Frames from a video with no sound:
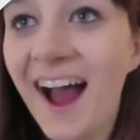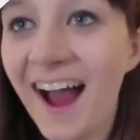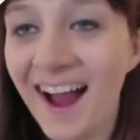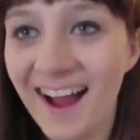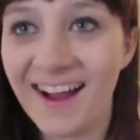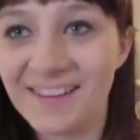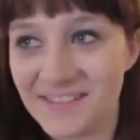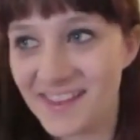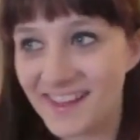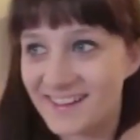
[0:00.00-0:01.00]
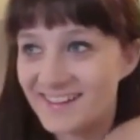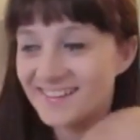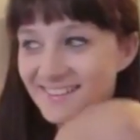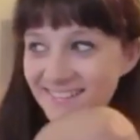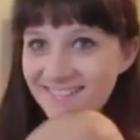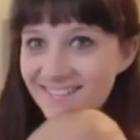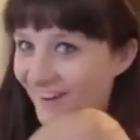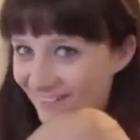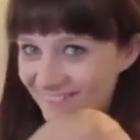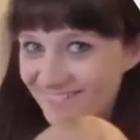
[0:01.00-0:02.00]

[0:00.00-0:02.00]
I'd be like, no.